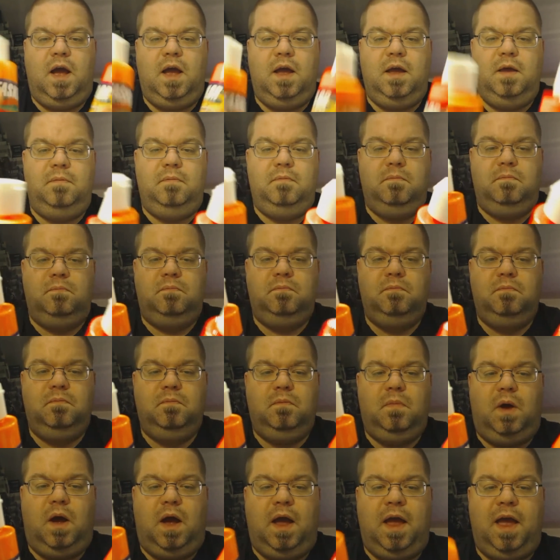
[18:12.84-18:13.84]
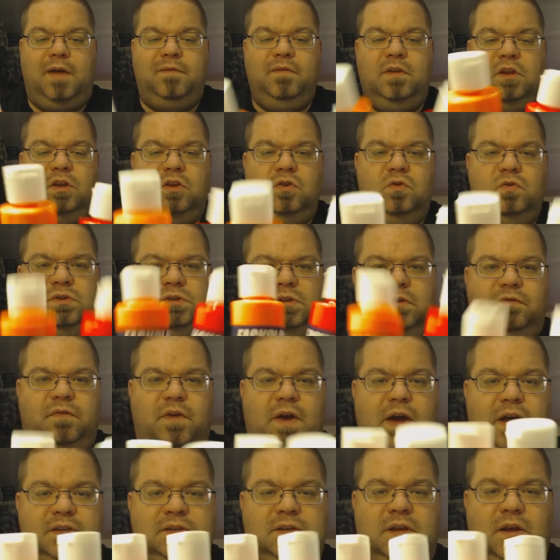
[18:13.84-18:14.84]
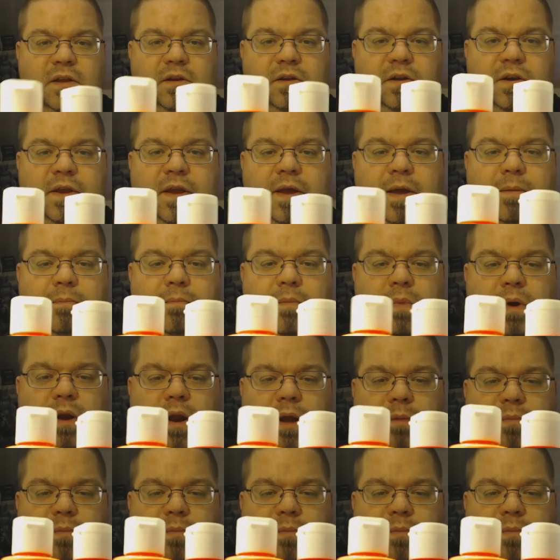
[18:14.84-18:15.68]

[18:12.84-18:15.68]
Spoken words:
I haven't used the fast color yet, but